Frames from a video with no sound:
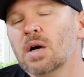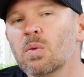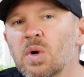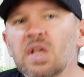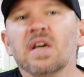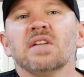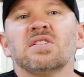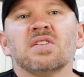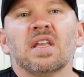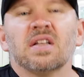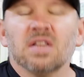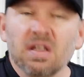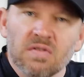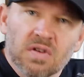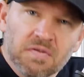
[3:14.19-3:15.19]
What do you guys think?
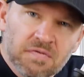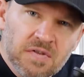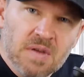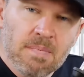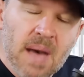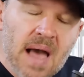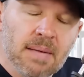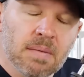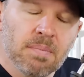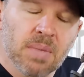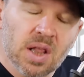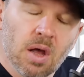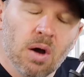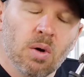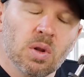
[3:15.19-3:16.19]
Leave your feedback
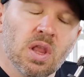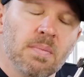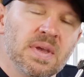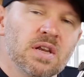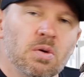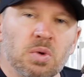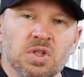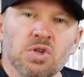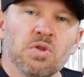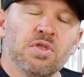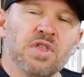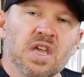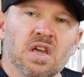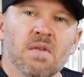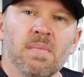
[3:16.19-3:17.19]
below. Let me know what you
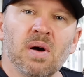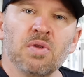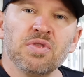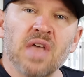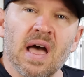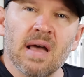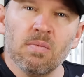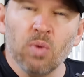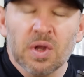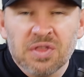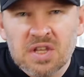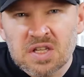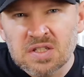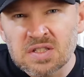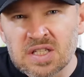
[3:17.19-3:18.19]
think about that, what
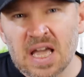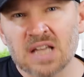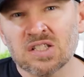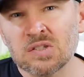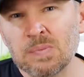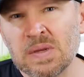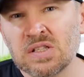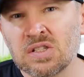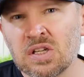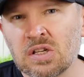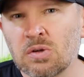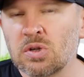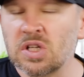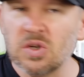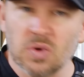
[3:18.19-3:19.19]
these tests mean to
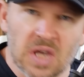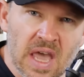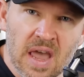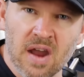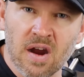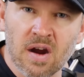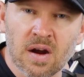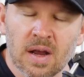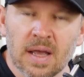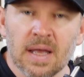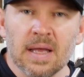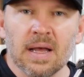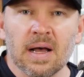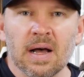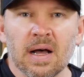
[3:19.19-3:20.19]
you. Do you care?
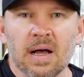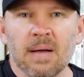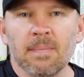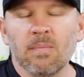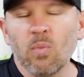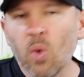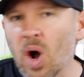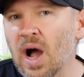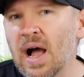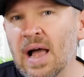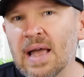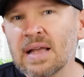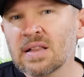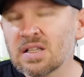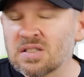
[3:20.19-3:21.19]
Um,
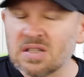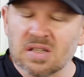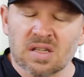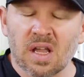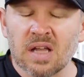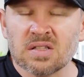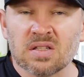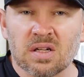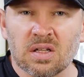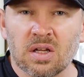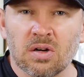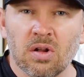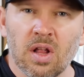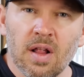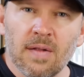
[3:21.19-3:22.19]
why? Let's discuss it a
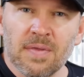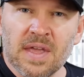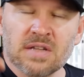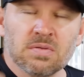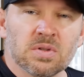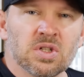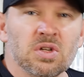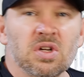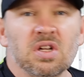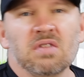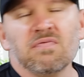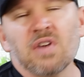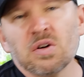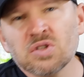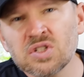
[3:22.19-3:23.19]
little. Thanks for tuning in,
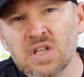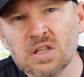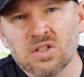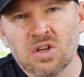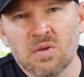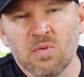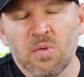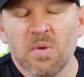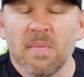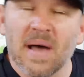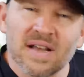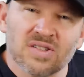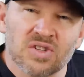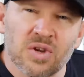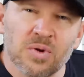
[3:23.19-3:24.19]
folks. Stay tuned. We'll be
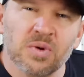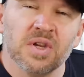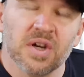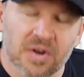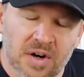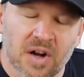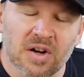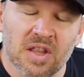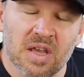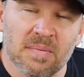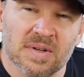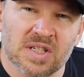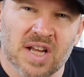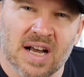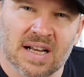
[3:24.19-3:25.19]
back soon here at
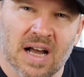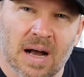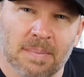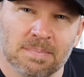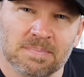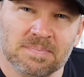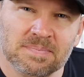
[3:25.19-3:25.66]
artoftheimage.com.